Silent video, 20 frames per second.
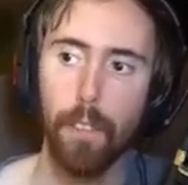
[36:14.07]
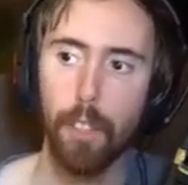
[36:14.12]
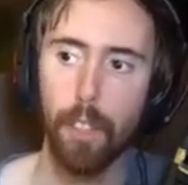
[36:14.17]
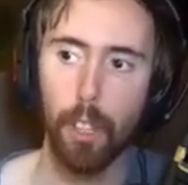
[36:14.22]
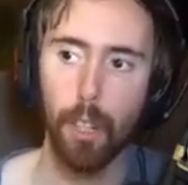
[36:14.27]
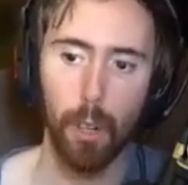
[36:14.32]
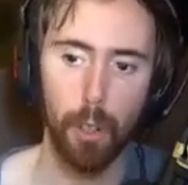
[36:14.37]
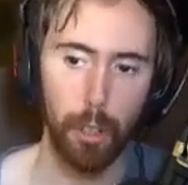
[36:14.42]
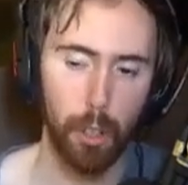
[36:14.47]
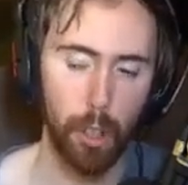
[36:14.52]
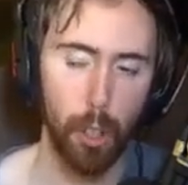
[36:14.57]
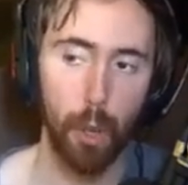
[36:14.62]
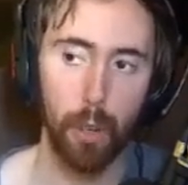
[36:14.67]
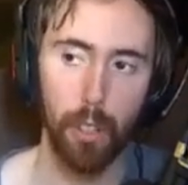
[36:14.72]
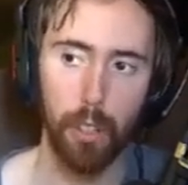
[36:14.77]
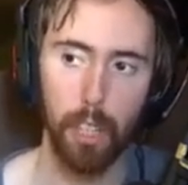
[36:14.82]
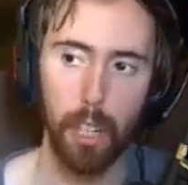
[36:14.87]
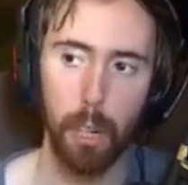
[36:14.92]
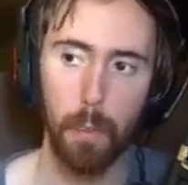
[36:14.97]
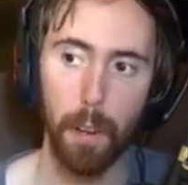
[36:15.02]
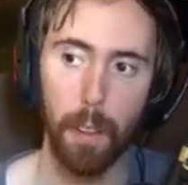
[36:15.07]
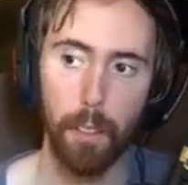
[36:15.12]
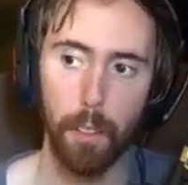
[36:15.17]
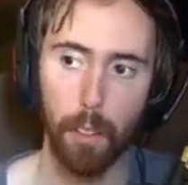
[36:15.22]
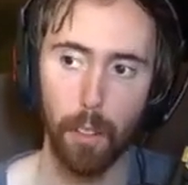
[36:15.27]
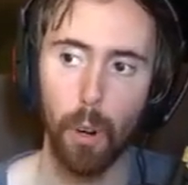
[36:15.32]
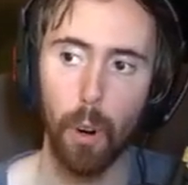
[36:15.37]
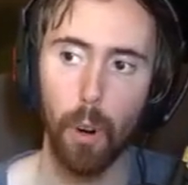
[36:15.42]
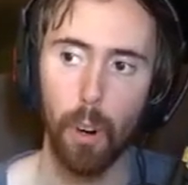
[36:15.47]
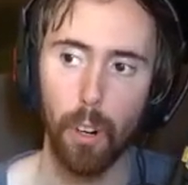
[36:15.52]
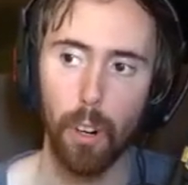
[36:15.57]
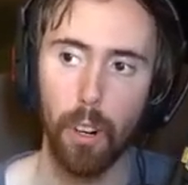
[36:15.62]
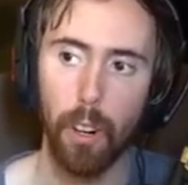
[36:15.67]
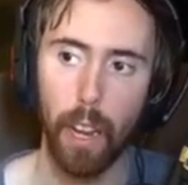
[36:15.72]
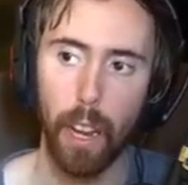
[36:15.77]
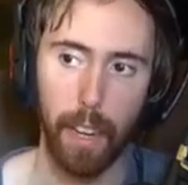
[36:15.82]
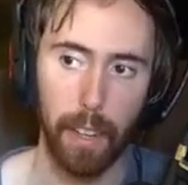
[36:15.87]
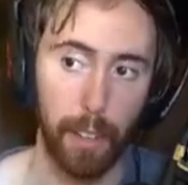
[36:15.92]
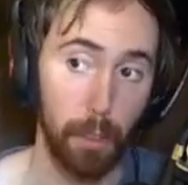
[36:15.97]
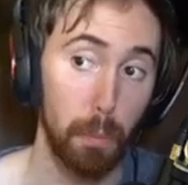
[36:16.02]
you know, showed a little bit of the lore
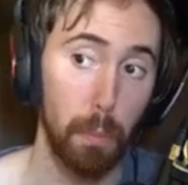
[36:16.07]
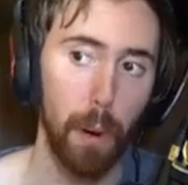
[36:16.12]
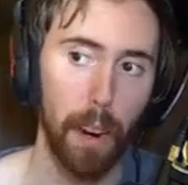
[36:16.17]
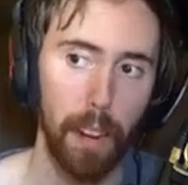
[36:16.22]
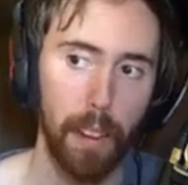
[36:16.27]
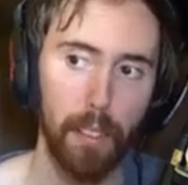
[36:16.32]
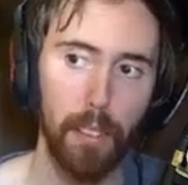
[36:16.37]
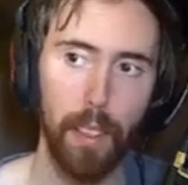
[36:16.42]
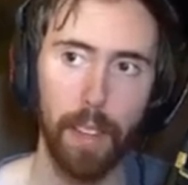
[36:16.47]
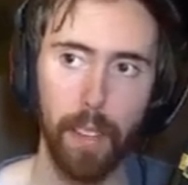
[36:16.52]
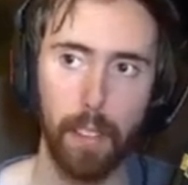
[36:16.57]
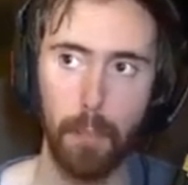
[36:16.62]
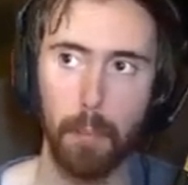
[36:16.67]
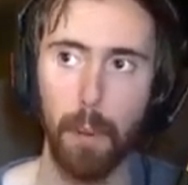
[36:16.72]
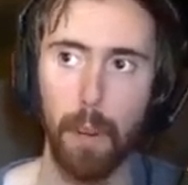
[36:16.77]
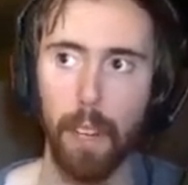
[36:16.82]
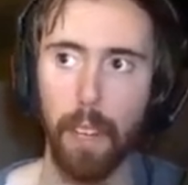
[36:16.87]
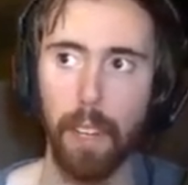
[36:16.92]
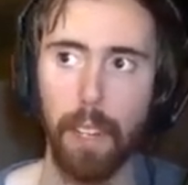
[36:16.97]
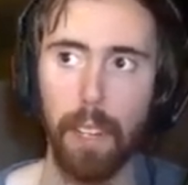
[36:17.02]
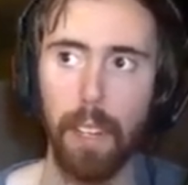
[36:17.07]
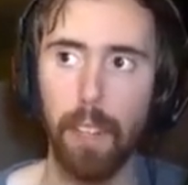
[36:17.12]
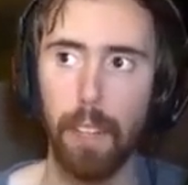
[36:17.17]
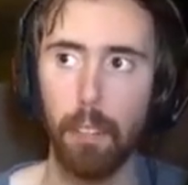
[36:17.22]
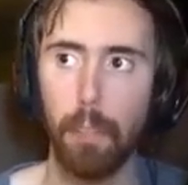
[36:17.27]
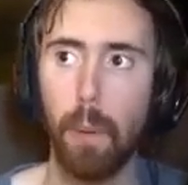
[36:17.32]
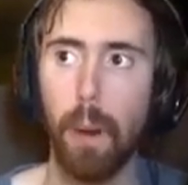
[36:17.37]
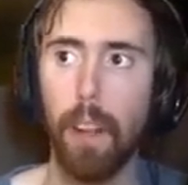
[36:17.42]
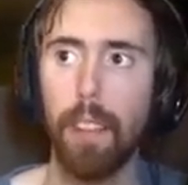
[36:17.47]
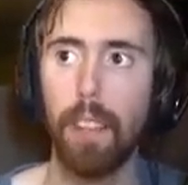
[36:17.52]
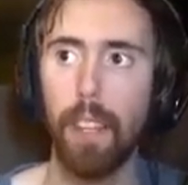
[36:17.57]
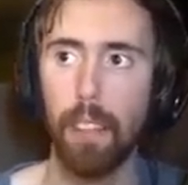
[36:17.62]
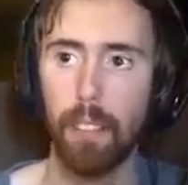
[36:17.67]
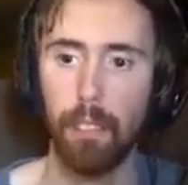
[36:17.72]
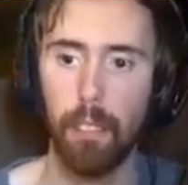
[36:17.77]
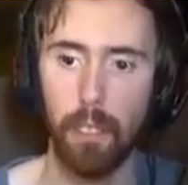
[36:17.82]
and explained things, but it didn't explain things.